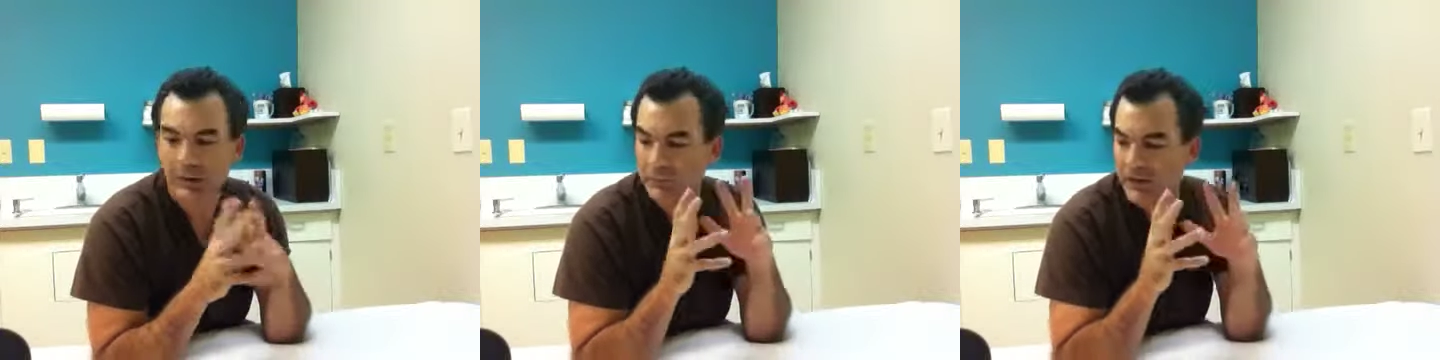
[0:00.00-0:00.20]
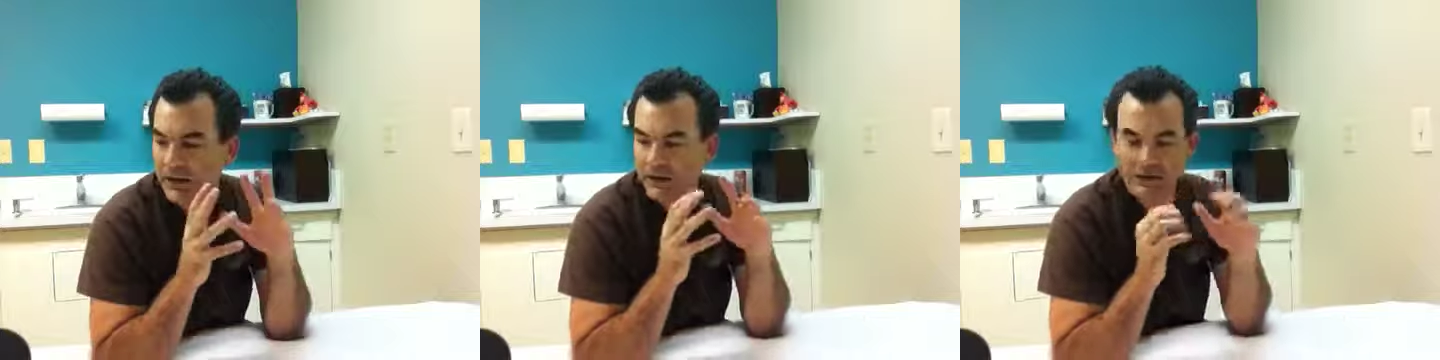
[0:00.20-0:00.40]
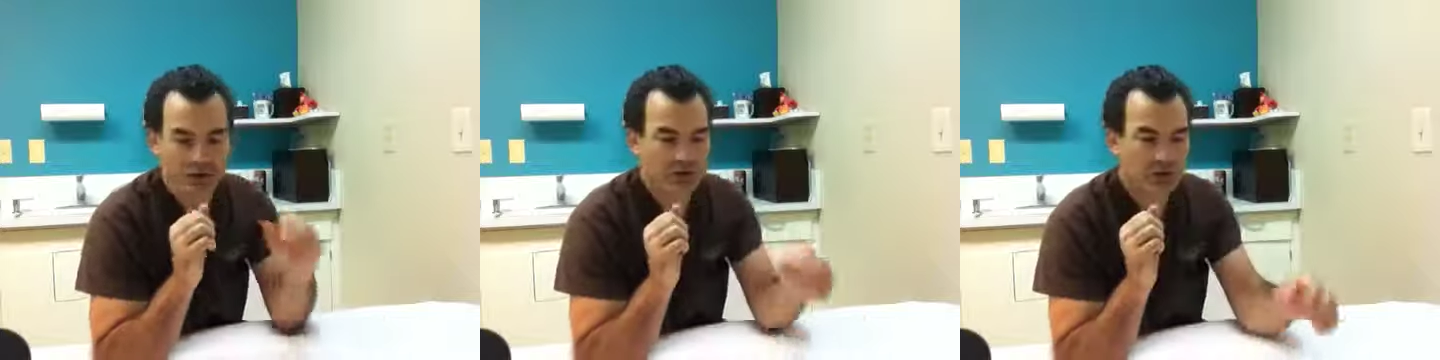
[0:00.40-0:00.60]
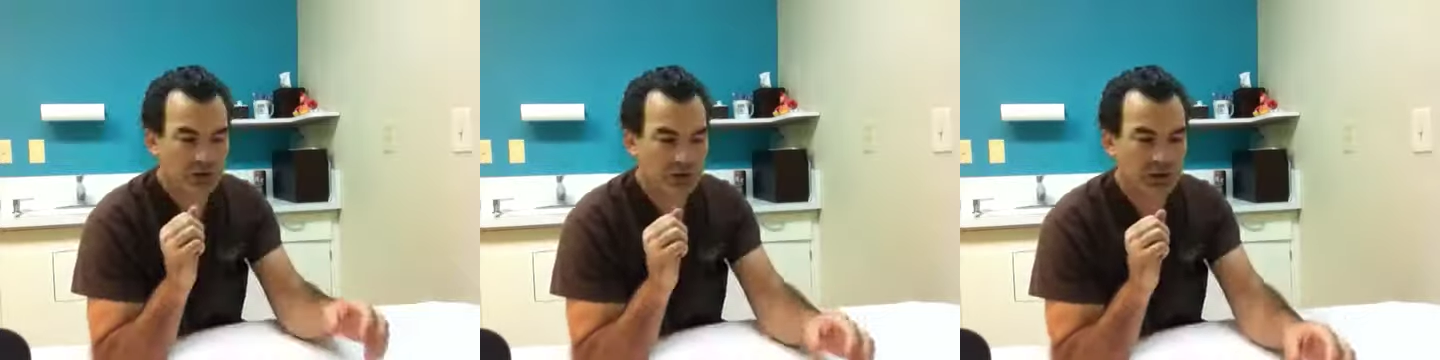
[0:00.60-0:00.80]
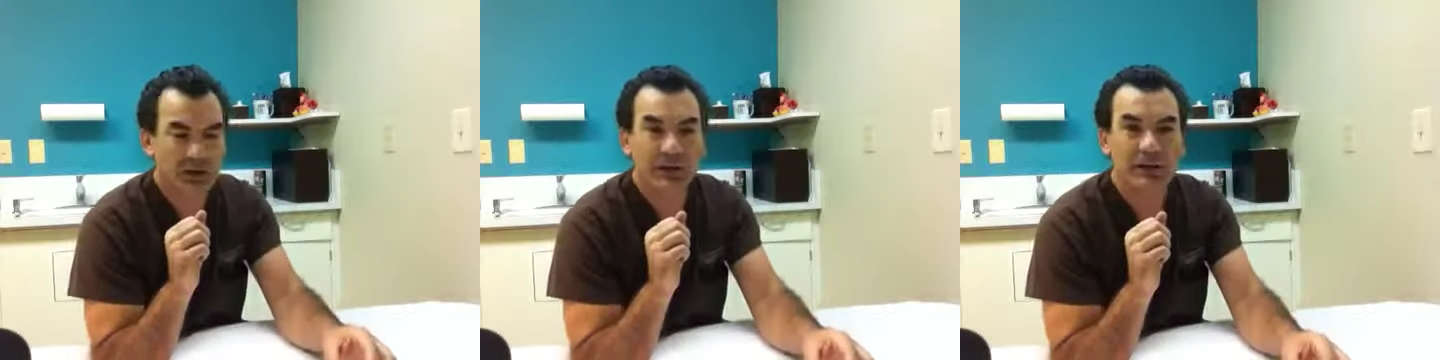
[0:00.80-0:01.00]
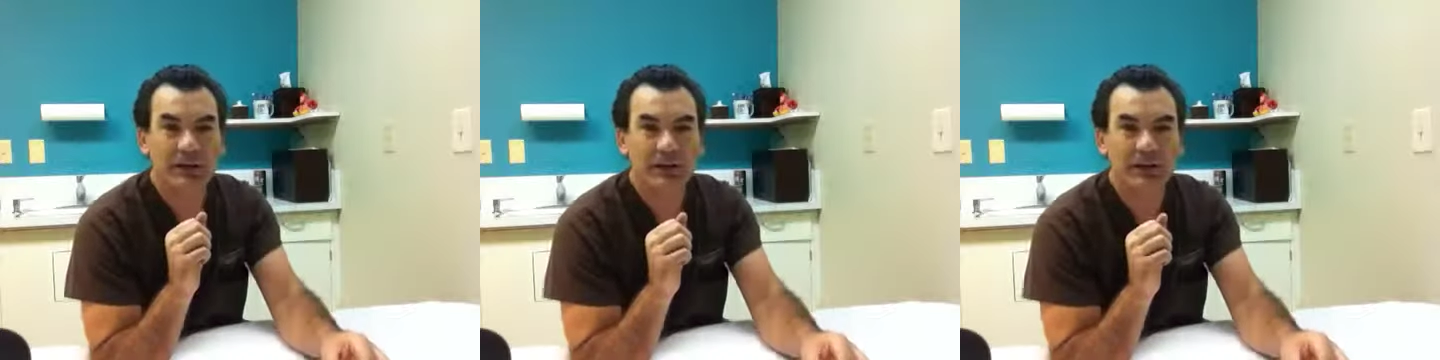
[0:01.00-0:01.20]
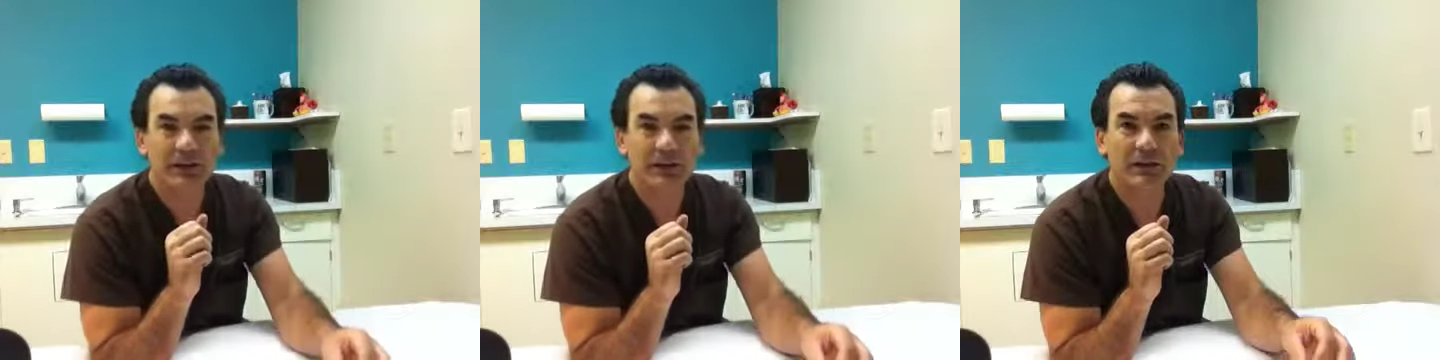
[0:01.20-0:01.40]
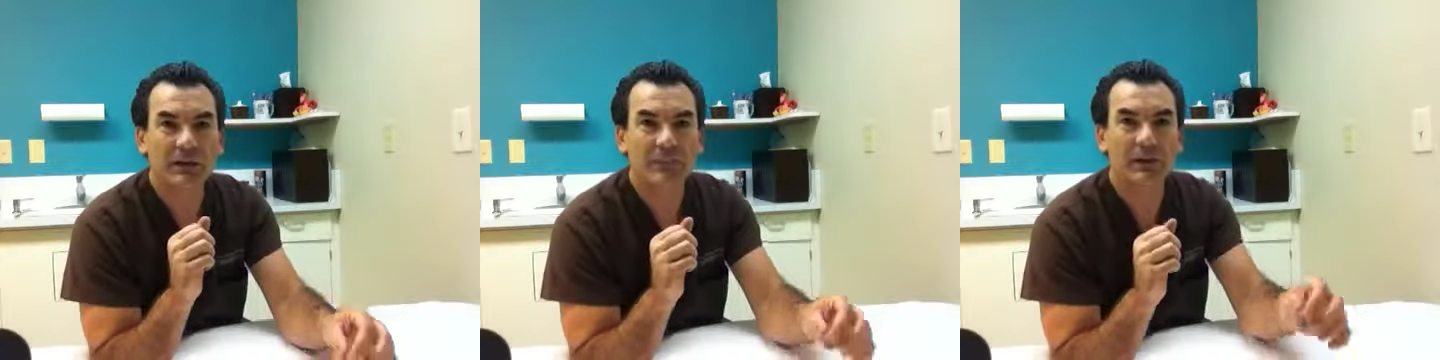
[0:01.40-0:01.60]
I'm going to show you a
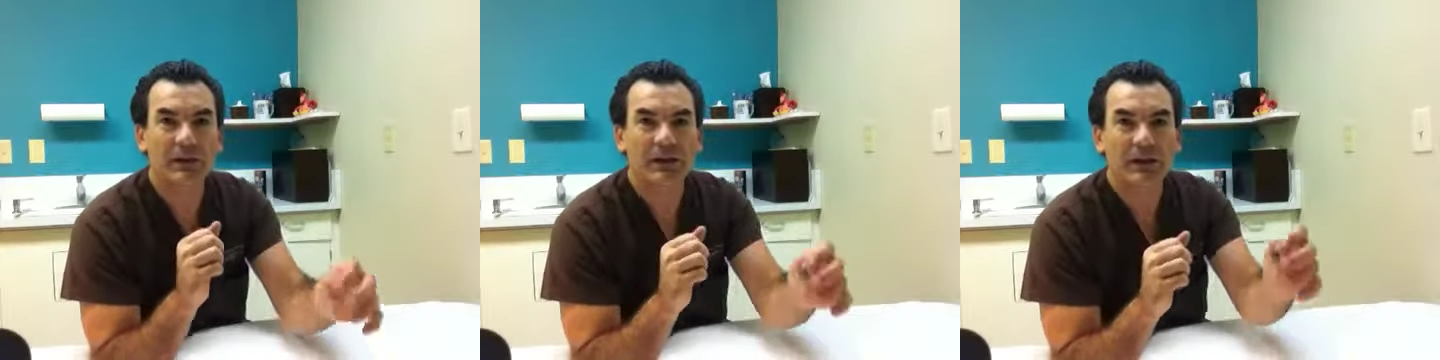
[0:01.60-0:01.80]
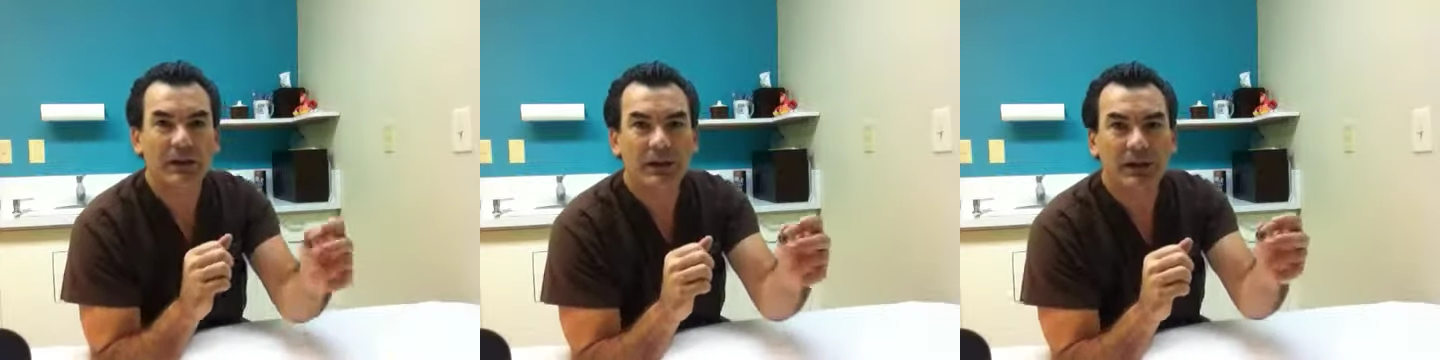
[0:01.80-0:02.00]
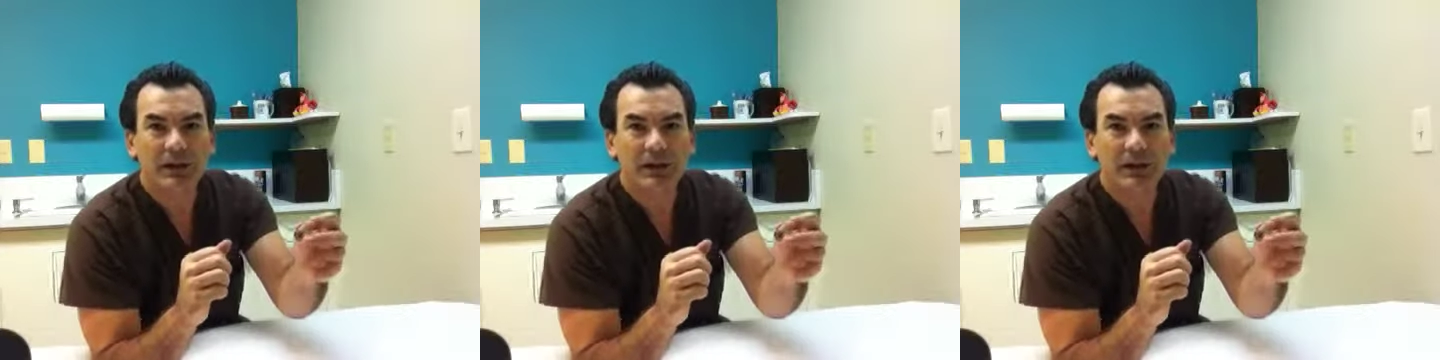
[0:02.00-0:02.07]
little bit.